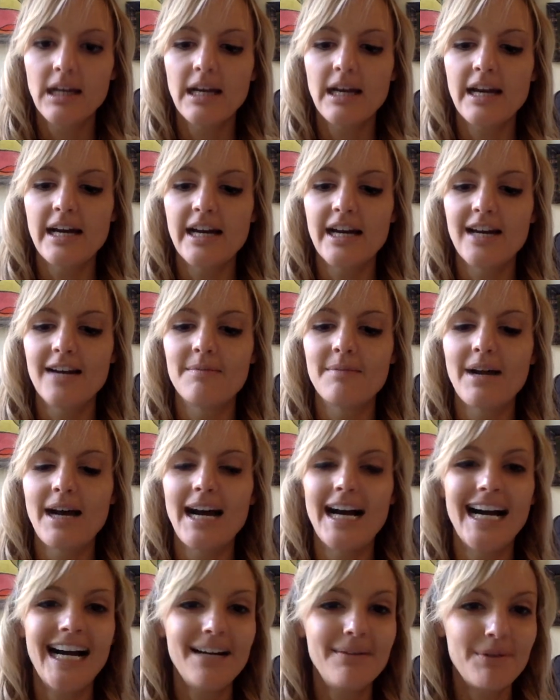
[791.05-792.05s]

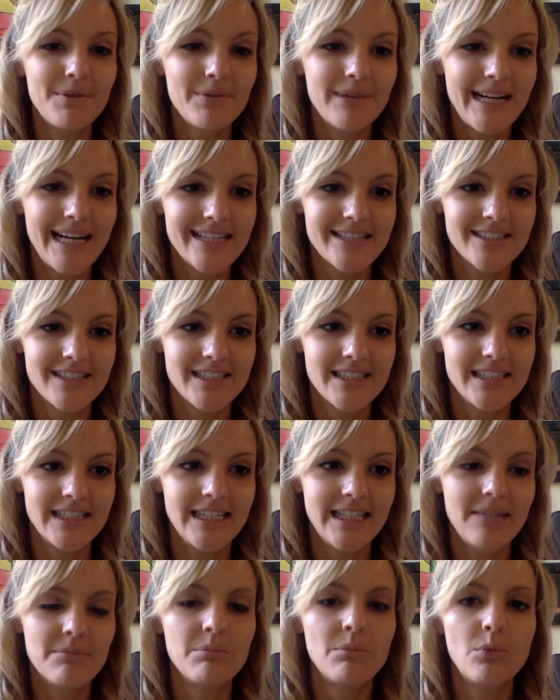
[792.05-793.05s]
I would rather
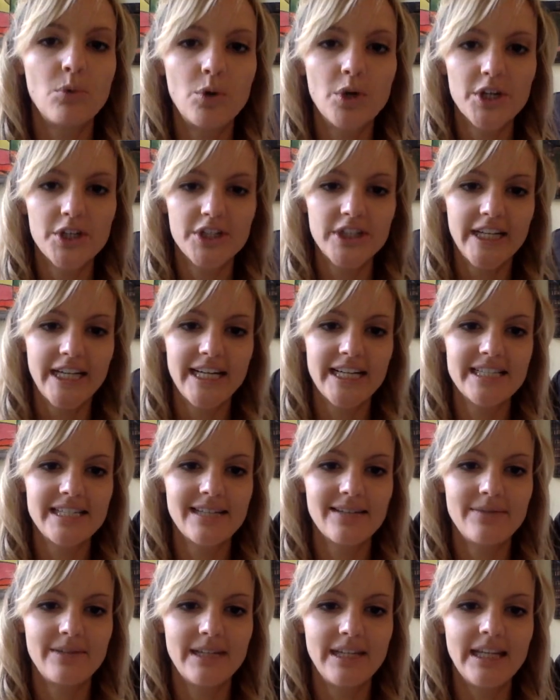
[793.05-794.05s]
see more
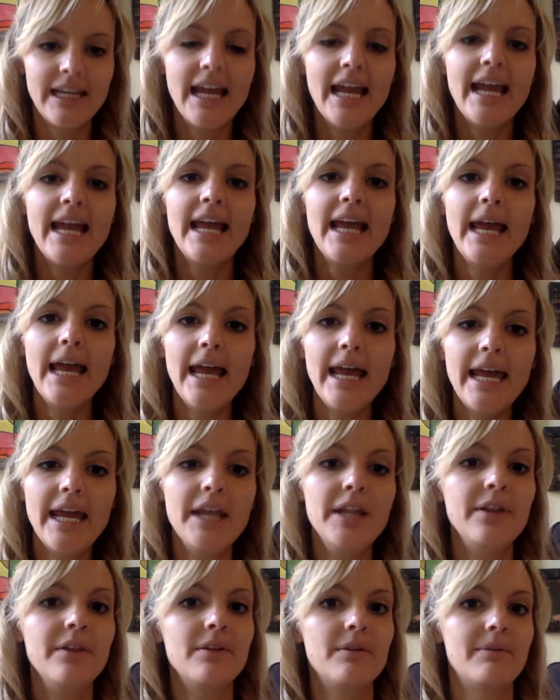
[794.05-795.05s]
creativity
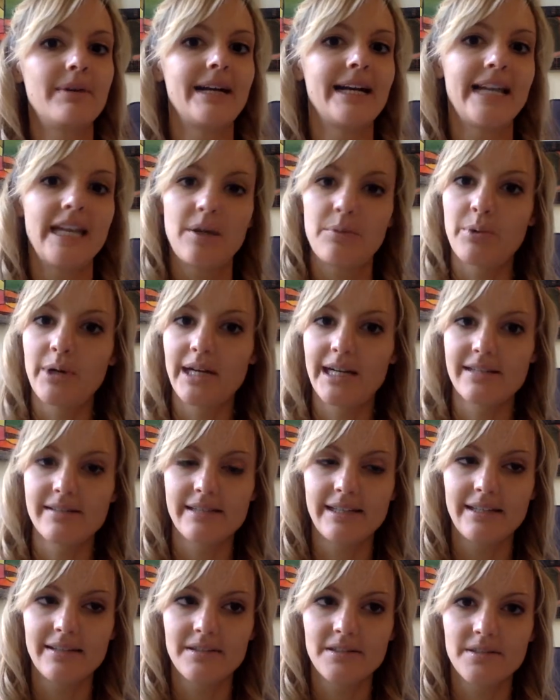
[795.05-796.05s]
in the writing
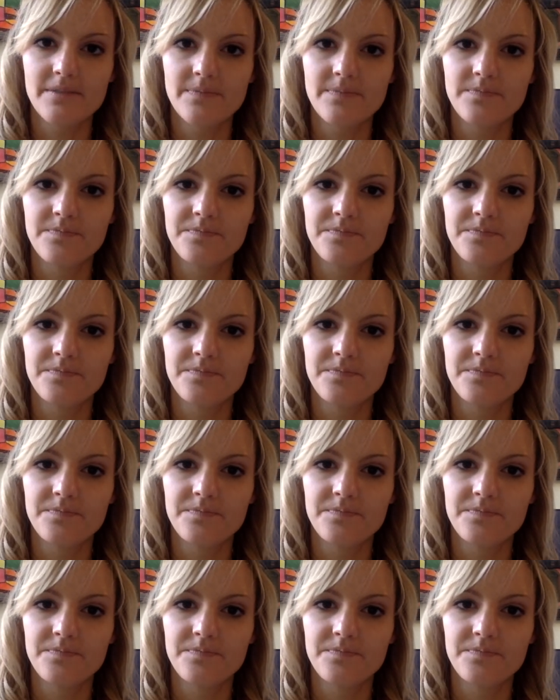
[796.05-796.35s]
process.